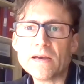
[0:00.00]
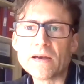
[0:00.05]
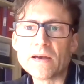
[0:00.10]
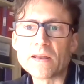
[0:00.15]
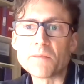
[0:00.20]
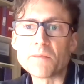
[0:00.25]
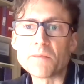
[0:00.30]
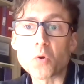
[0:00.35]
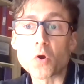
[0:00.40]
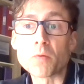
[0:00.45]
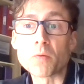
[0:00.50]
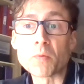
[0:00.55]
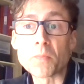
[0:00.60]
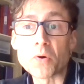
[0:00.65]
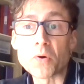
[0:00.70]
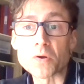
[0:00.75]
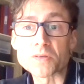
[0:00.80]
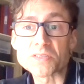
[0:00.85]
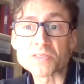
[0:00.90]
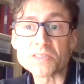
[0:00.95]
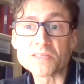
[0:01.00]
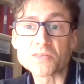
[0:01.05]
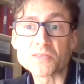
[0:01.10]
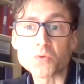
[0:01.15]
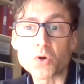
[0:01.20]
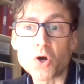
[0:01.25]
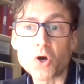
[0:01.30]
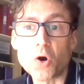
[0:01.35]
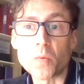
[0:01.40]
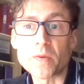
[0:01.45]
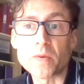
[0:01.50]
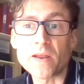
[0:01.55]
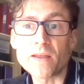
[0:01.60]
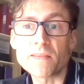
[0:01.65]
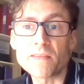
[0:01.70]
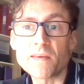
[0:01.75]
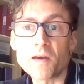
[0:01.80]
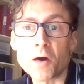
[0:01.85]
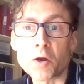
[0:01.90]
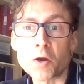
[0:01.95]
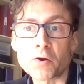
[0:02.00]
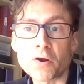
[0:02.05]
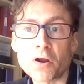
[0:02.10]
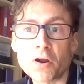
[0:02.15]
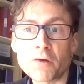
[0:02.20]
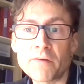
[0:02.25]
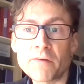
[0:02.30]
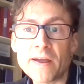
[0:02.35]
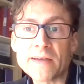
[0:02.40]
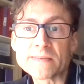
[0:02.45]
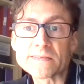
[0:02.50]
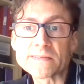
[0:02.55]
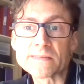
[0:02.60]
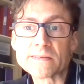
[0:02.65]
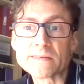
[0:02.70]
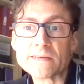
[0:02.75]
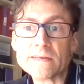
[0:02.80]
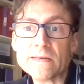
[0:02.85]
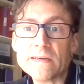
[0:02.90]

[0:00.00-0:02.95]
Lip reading: and employment policies to accommodate the RRS.